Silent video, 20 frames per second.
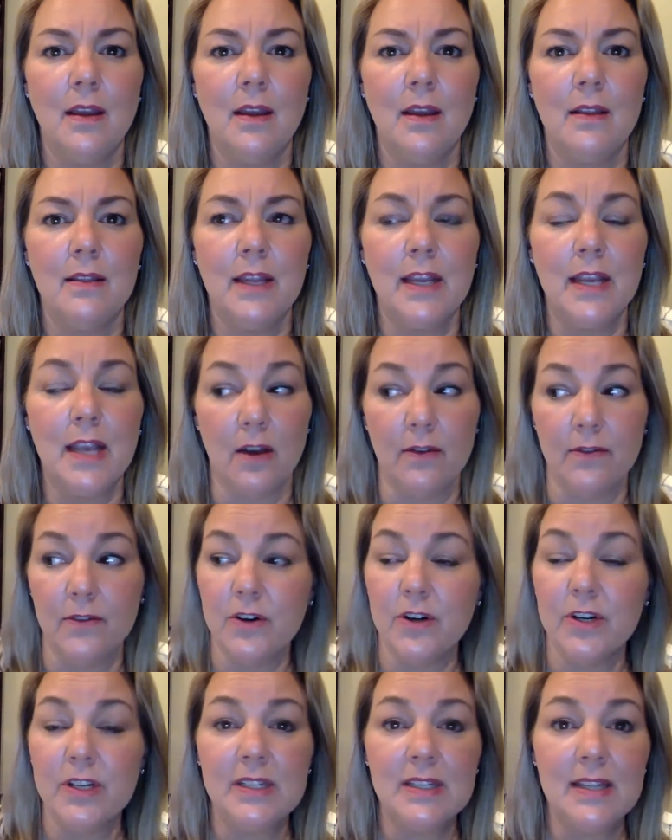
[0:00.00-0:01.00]
The
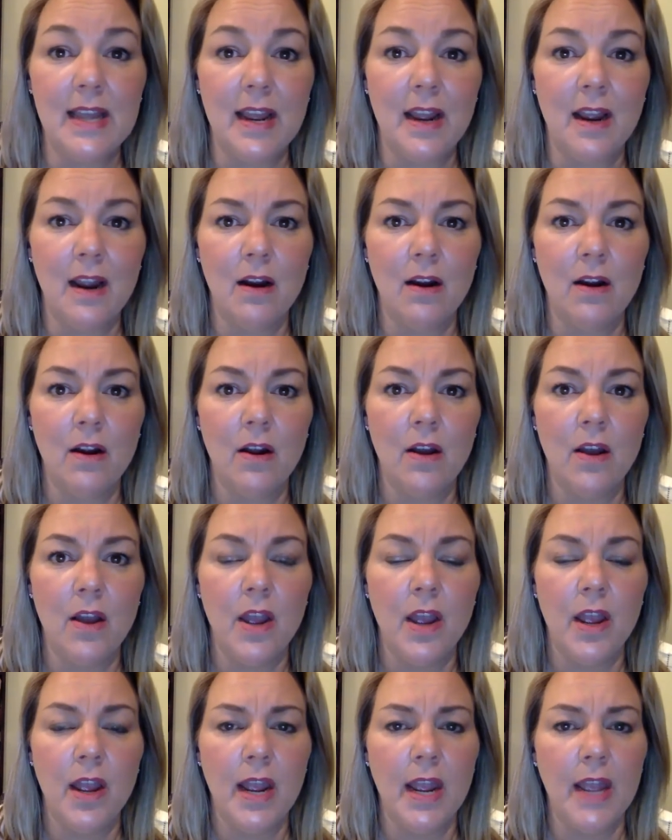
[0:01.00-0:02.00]
governor is there,
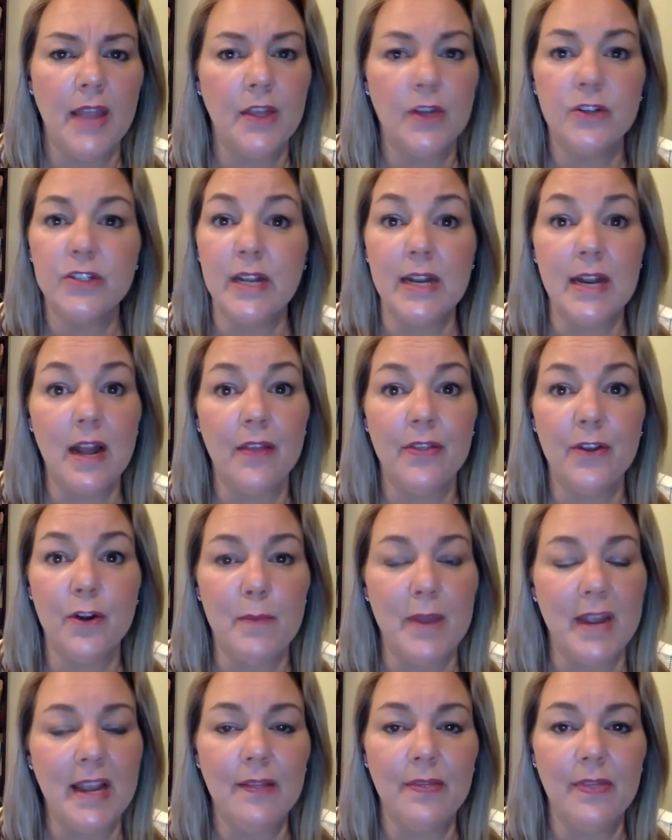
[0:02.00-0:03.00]
and there's another
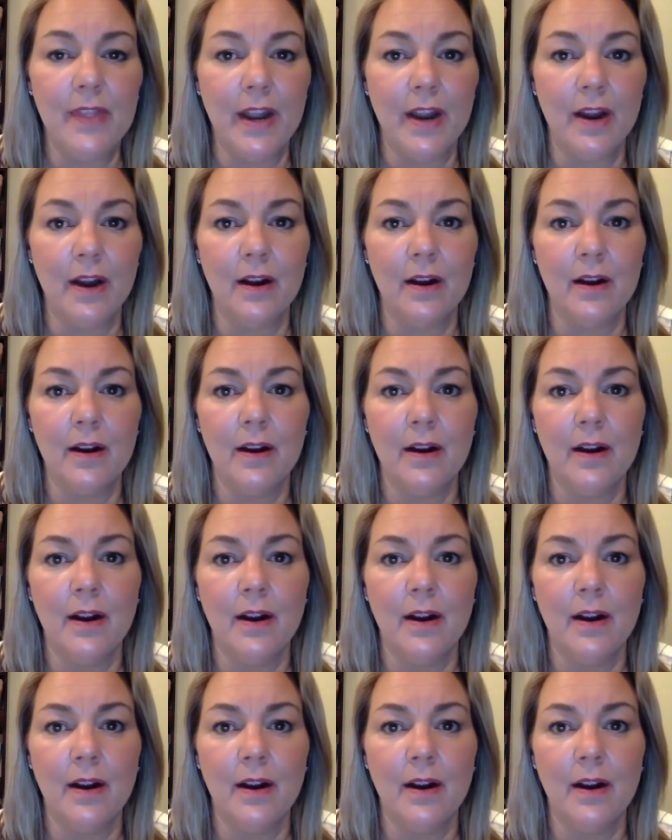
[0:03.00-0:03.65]
man there